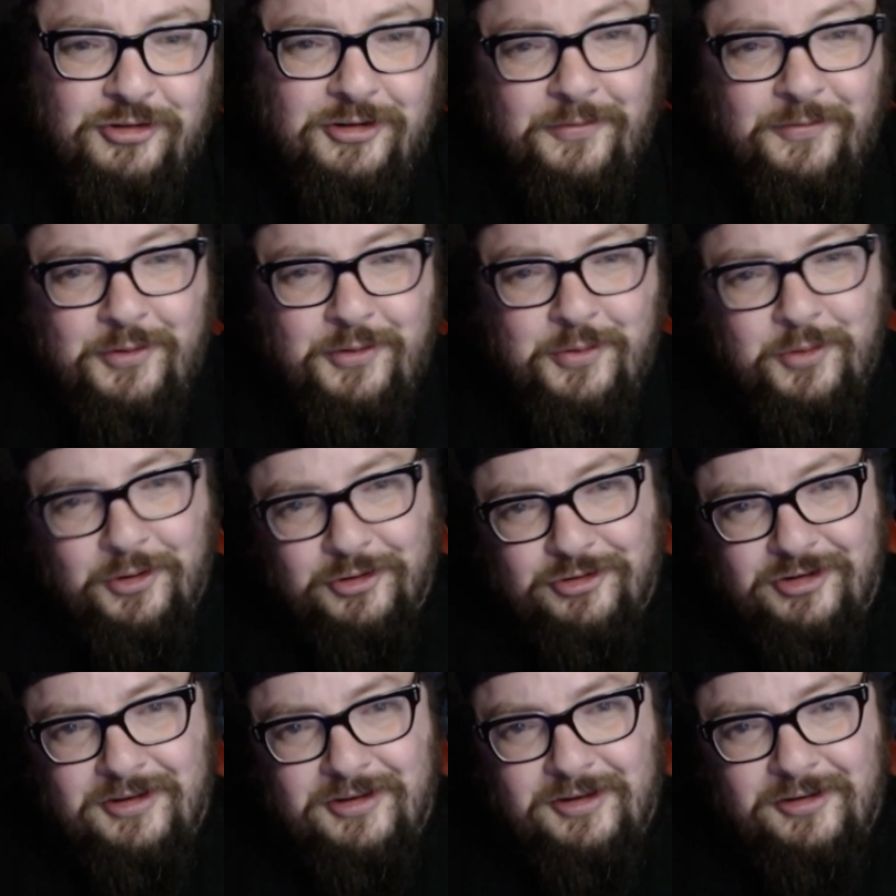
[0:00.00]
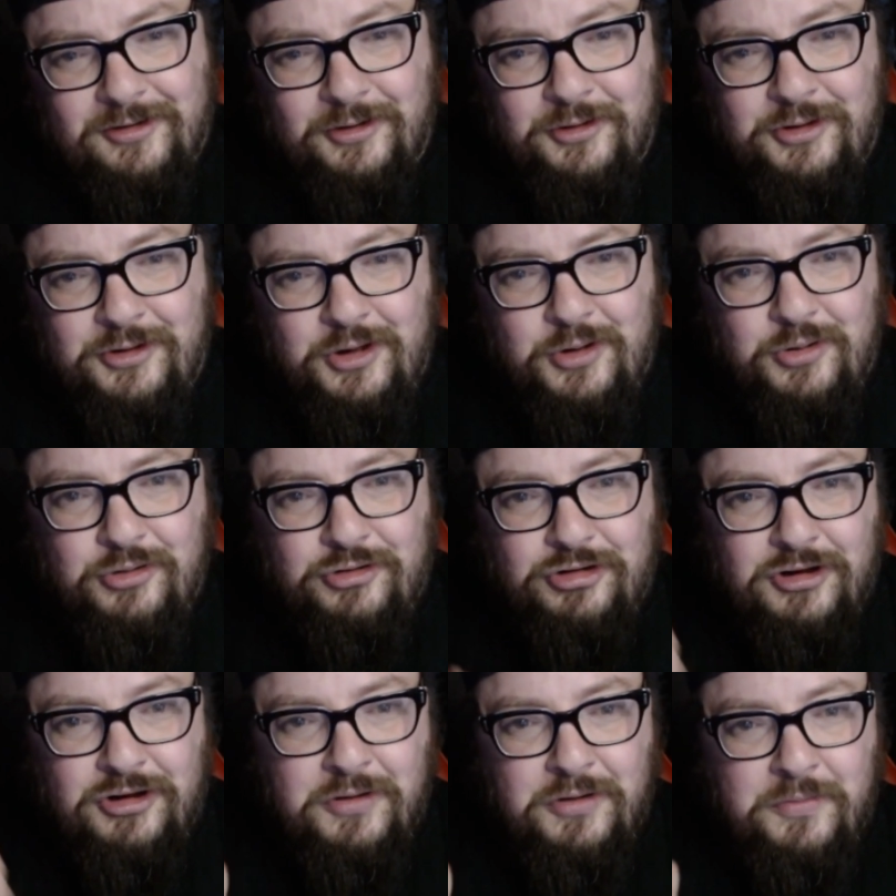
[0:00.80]
And if you're watching this on
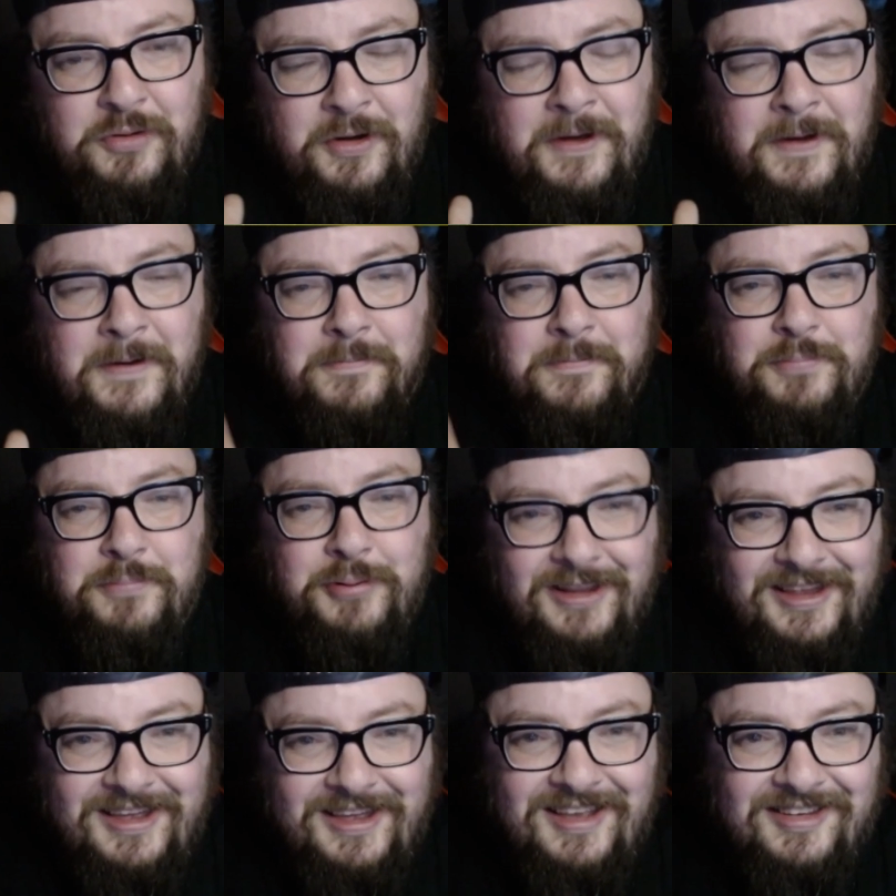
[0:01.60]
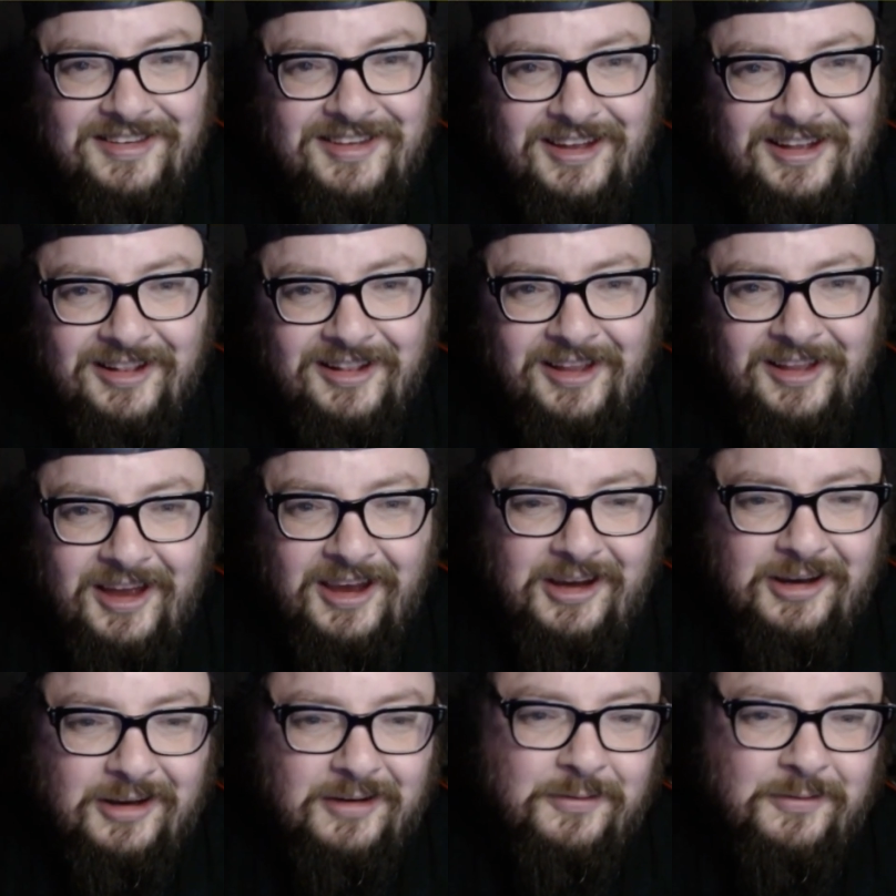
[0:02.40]
YouTube, please hit
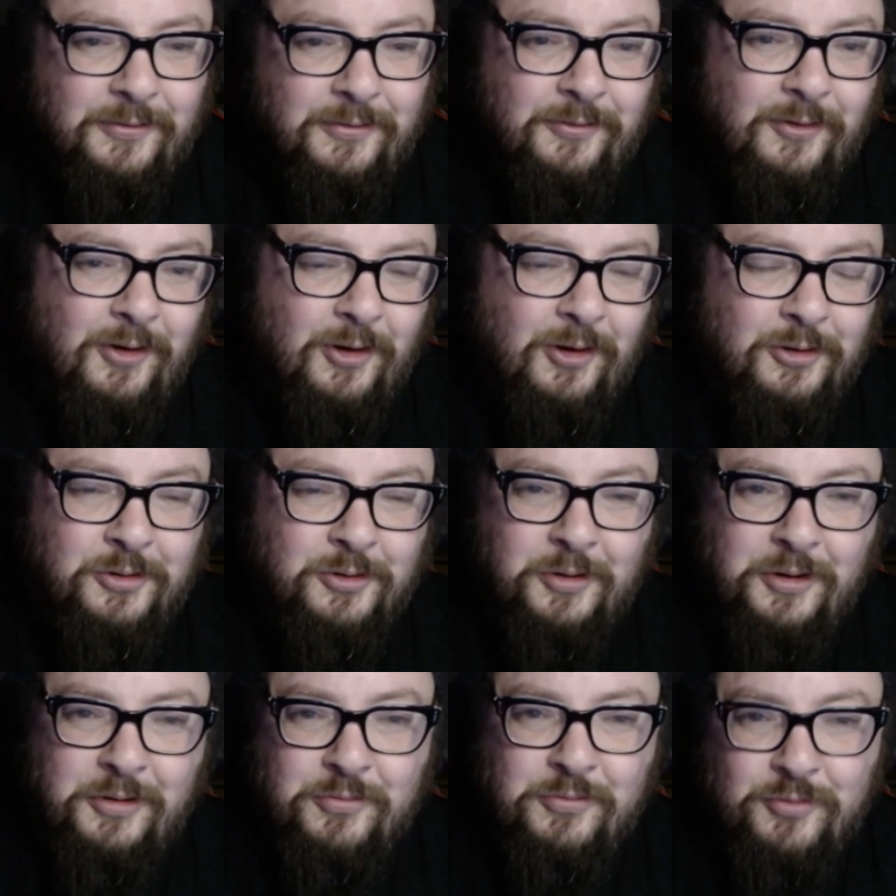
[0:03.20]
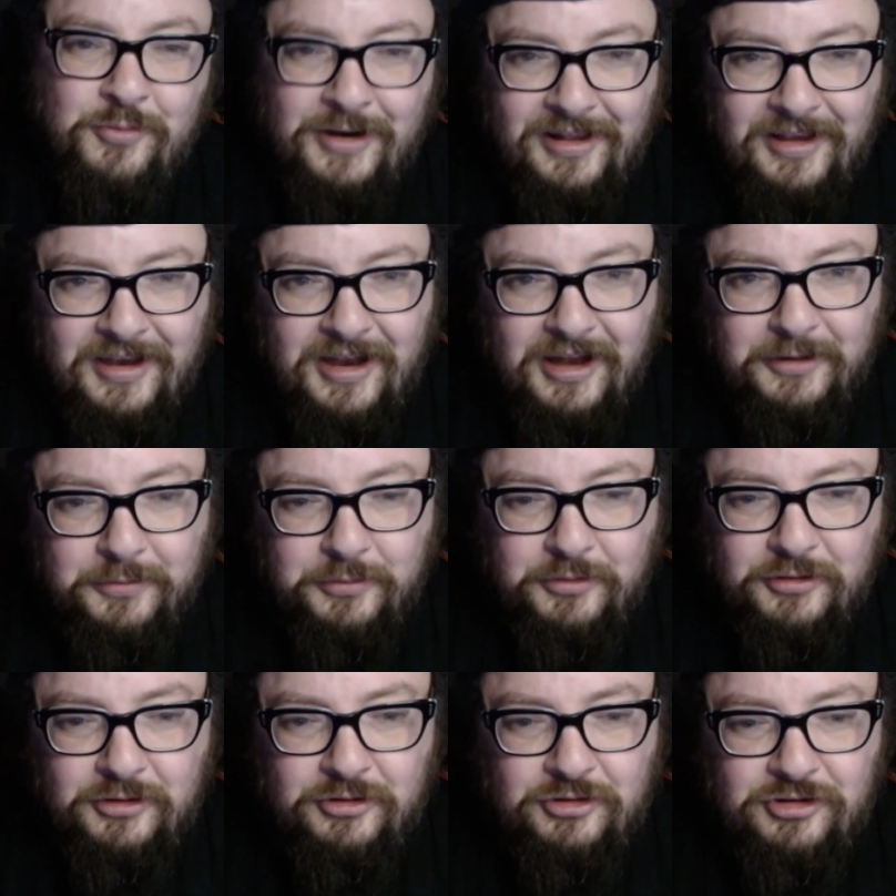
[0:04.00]
like and follow. It really
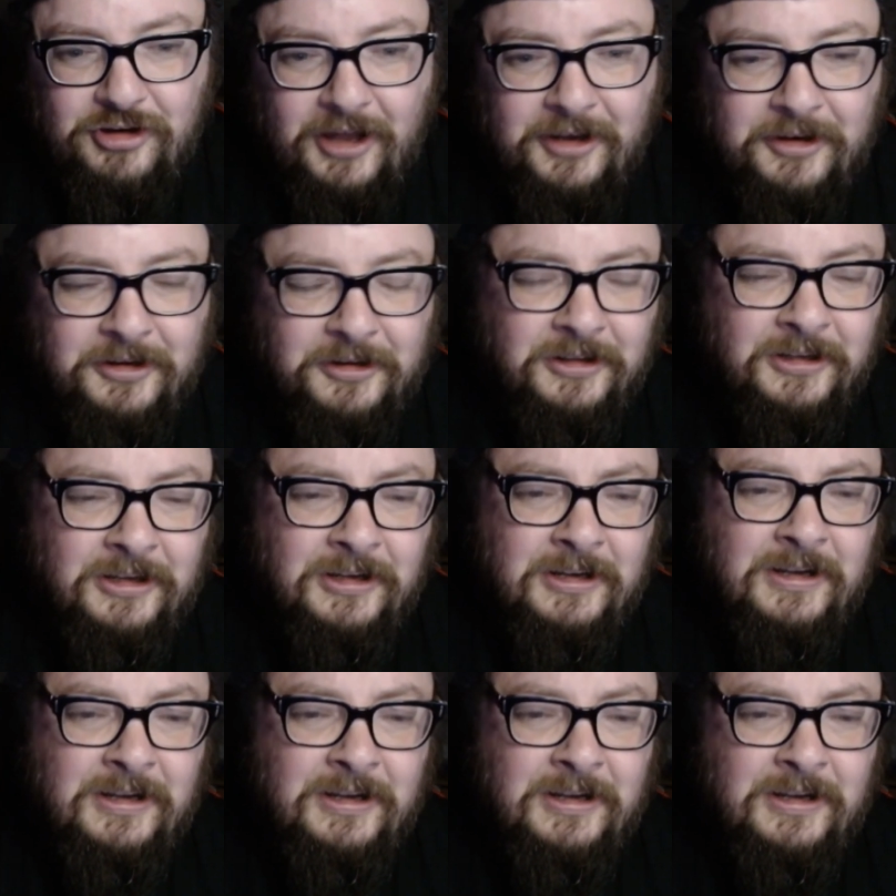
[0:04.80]
helps the channel,